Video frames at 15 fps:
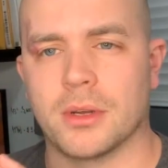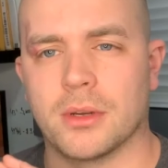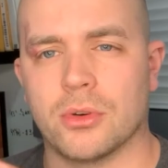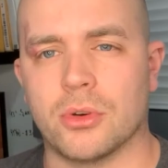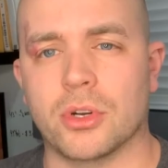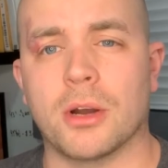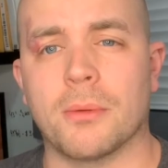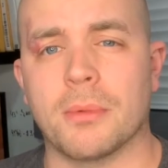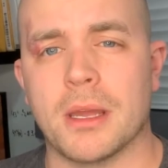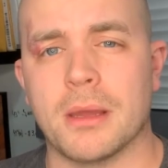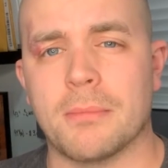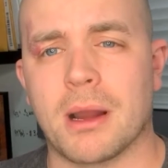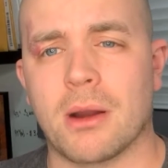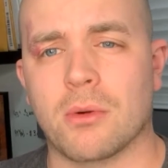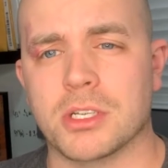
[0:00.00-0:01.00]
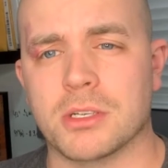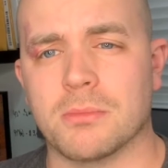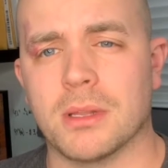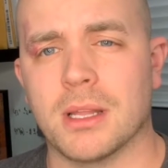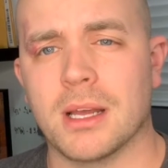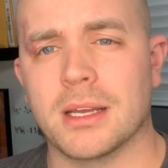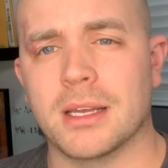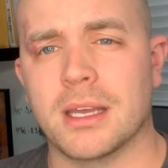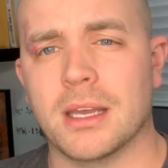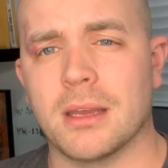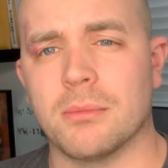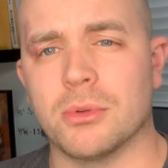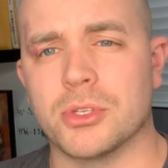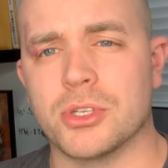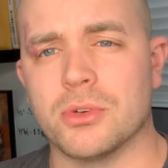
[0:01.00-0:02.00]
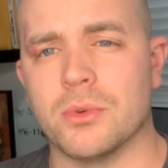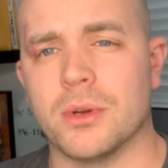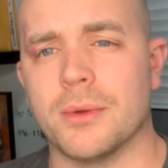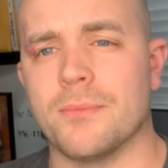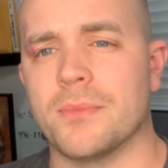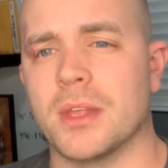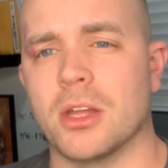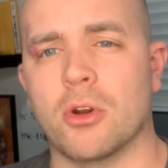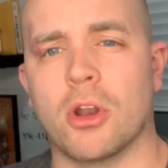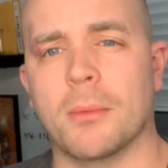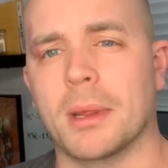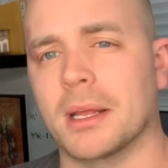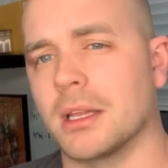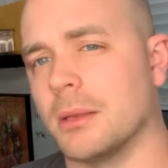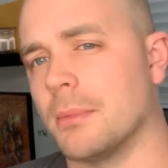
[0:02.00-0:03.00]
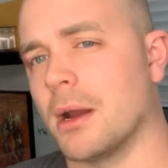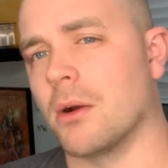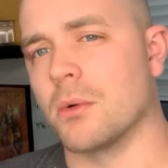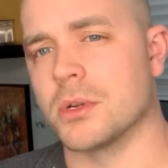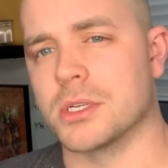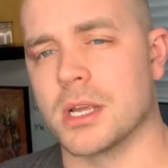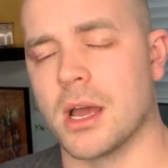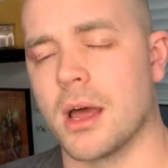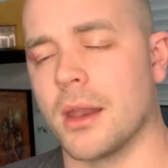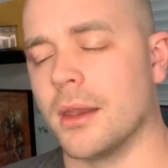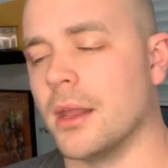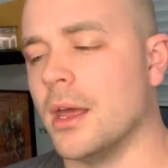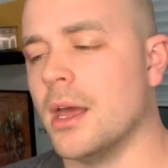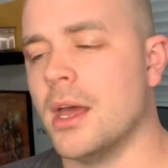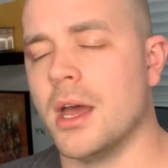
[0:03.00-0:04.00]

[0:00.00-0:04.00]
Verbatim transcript: hook up a power supply cable to it, it automatically powers on.